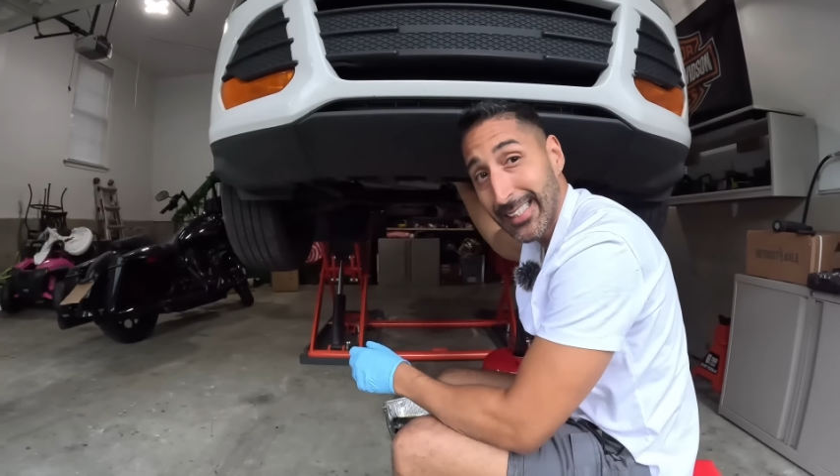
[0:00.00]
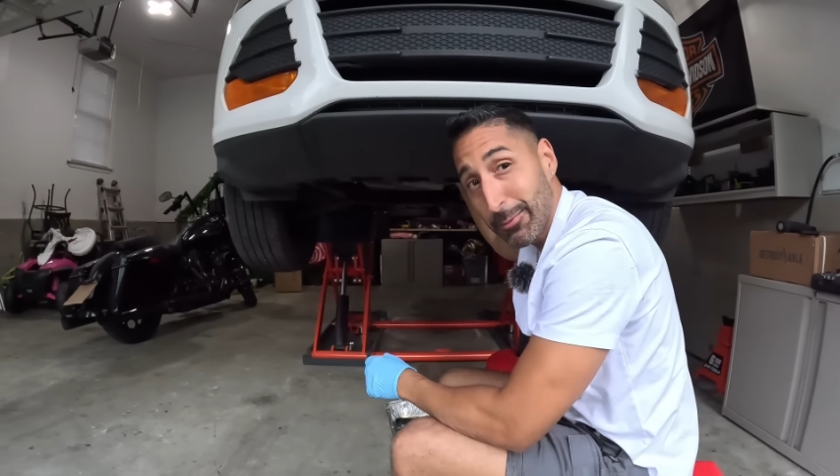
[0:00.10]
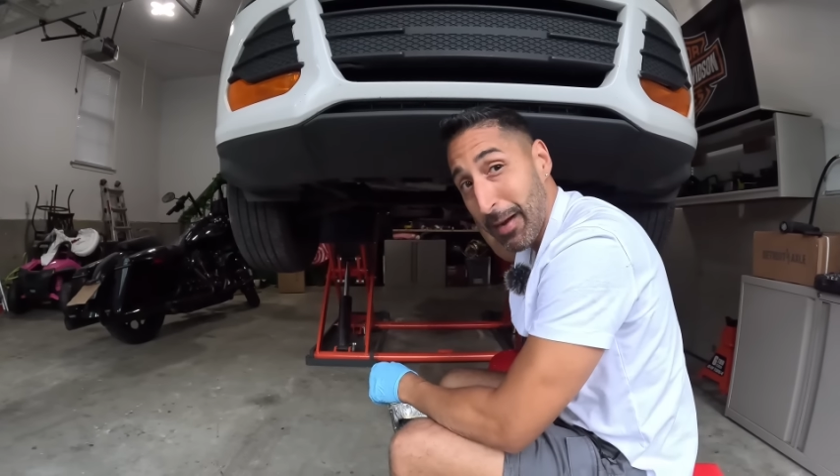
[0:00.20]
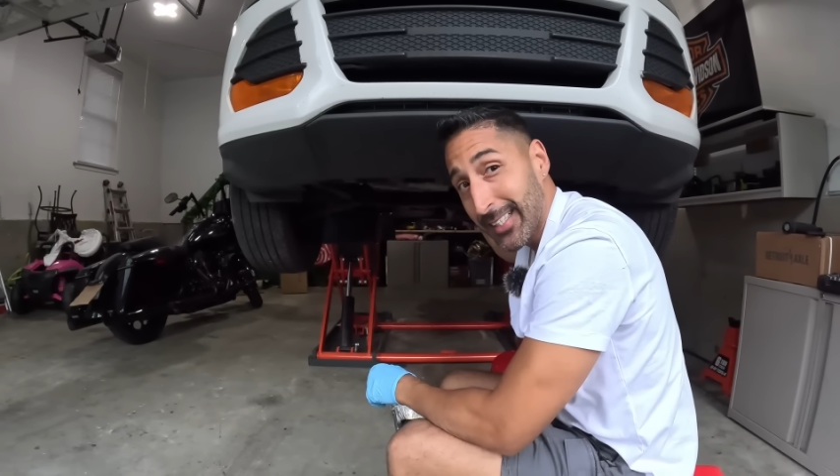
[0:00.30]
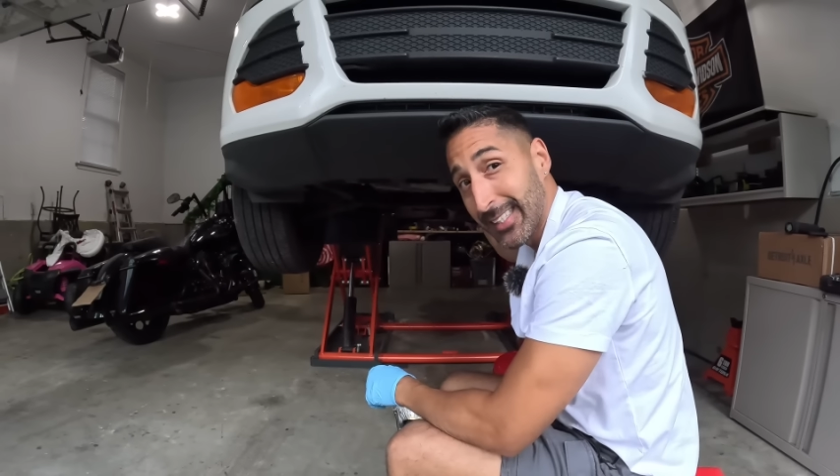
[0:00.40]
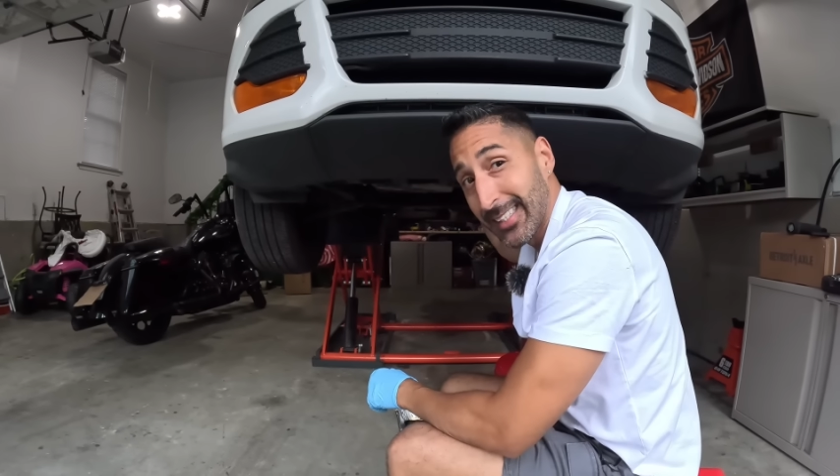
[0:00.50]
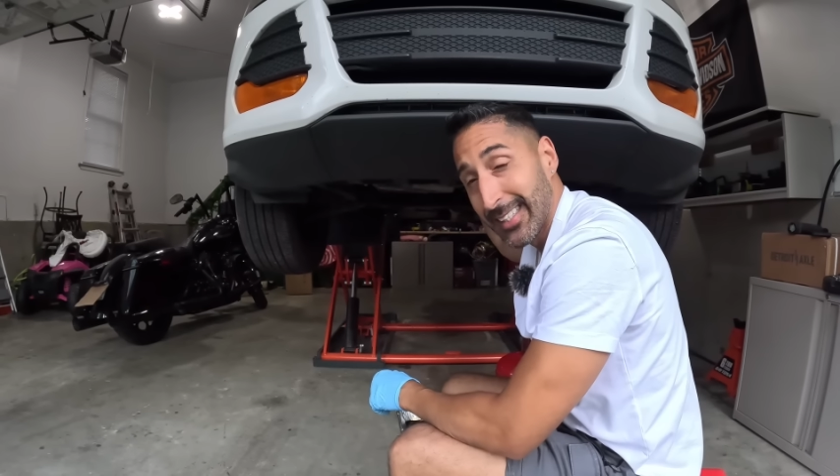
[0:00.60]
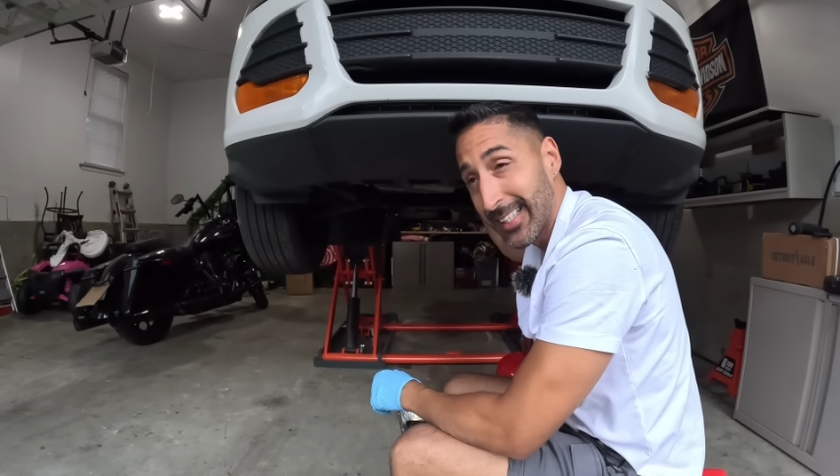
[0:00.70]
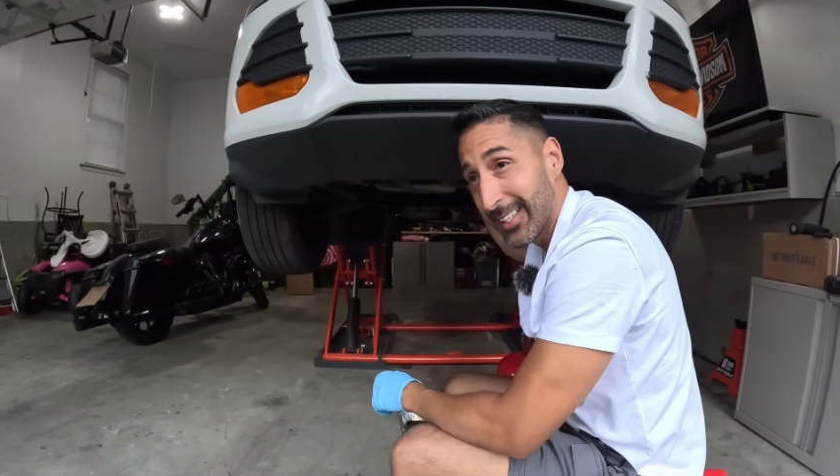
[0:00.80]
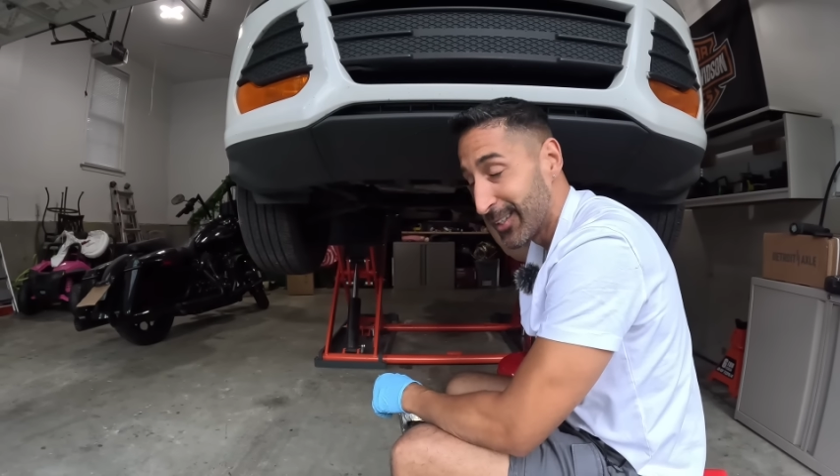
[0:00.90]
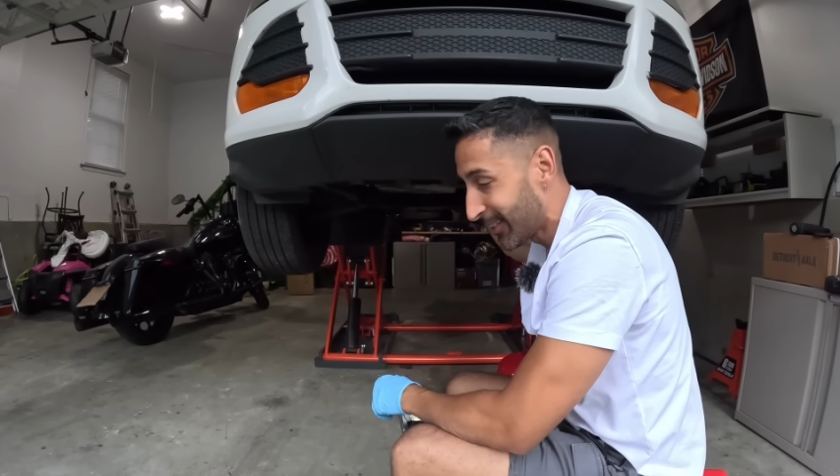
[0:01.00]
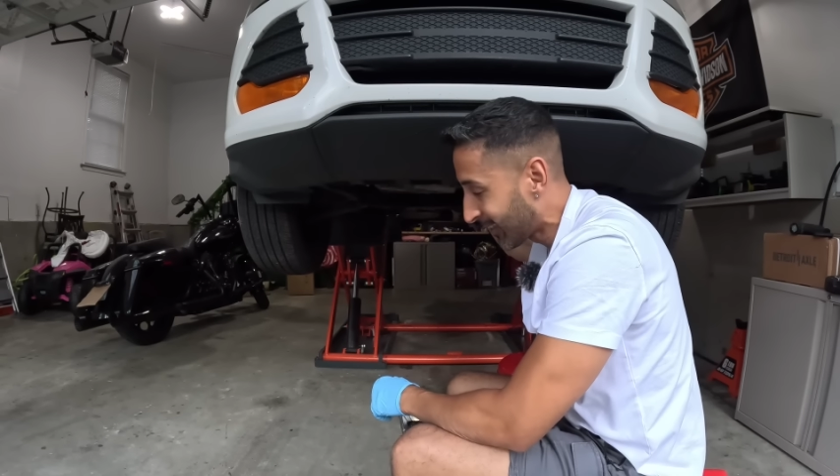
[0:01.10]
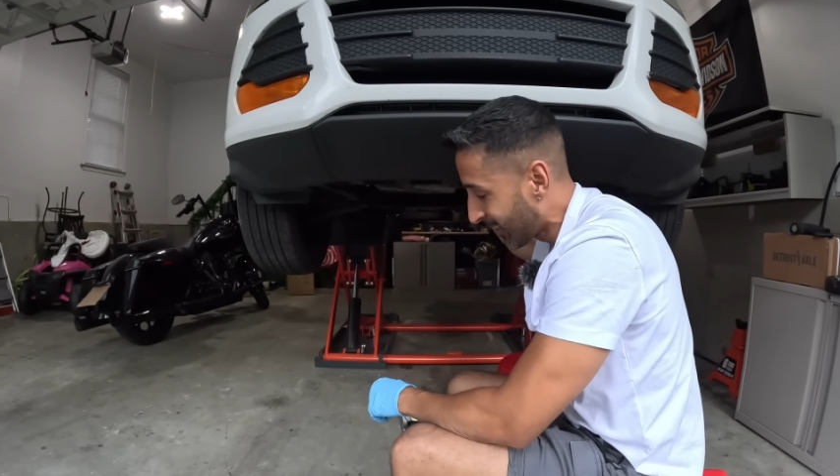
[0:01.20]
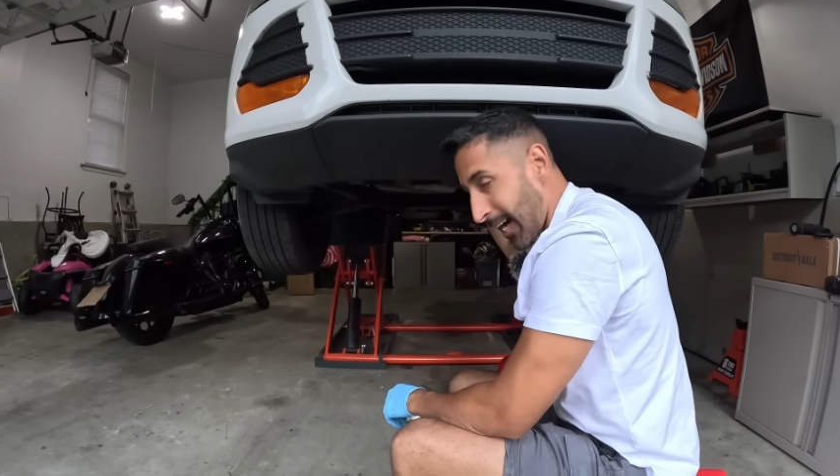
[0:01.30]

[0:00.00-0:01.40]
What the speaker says: Especially dealers.